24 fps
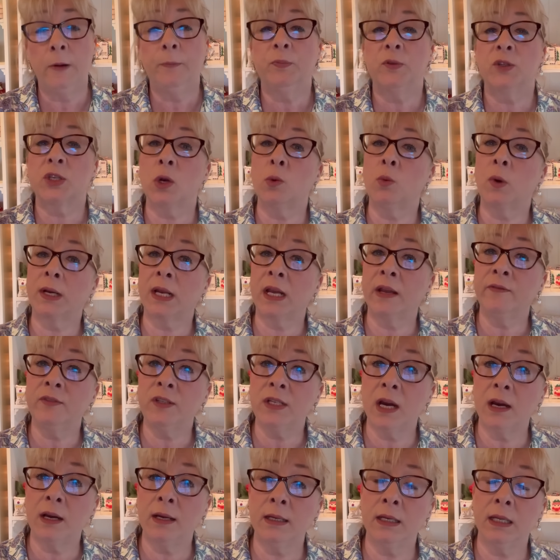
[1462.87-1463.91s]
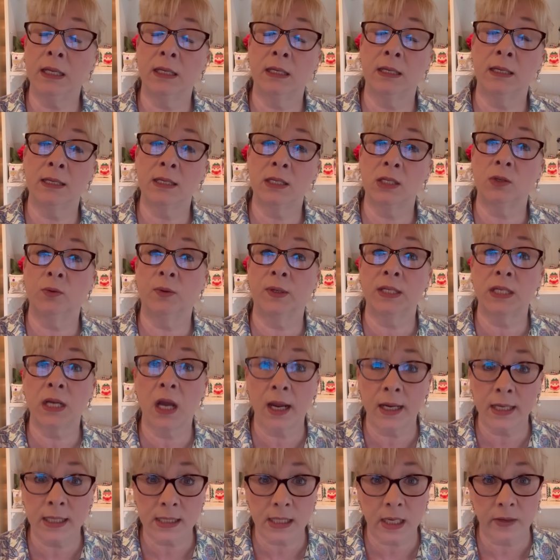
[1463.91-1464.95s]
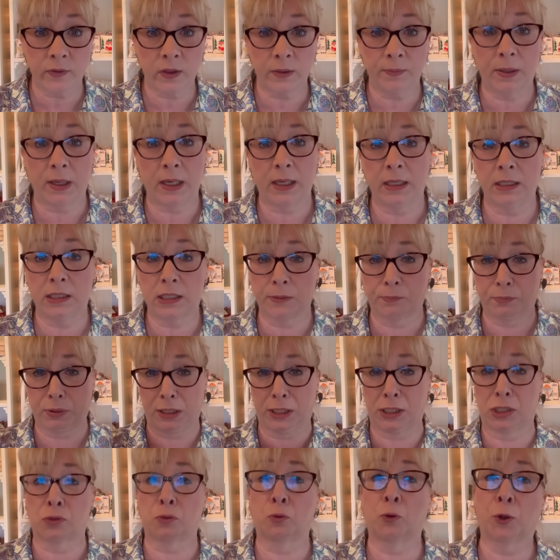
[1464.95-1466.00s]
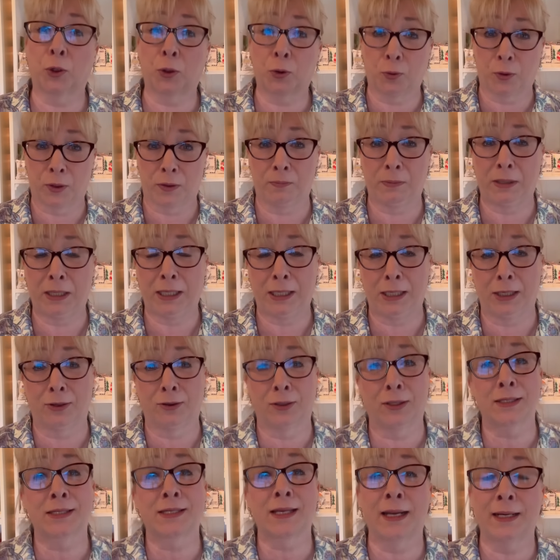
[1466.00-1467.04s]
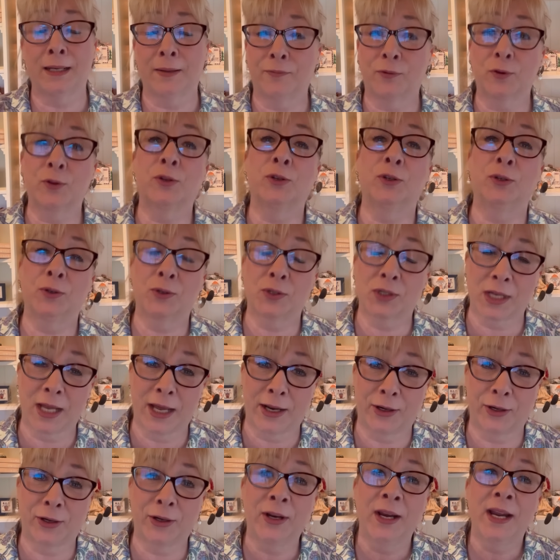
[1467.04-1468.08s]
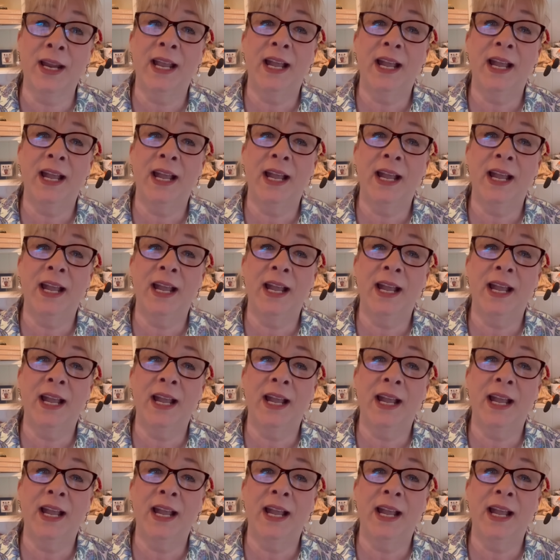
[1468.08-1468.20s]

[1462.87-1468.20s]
So what I've done is to entice everybody to please work with me here and sign up for the newsletter.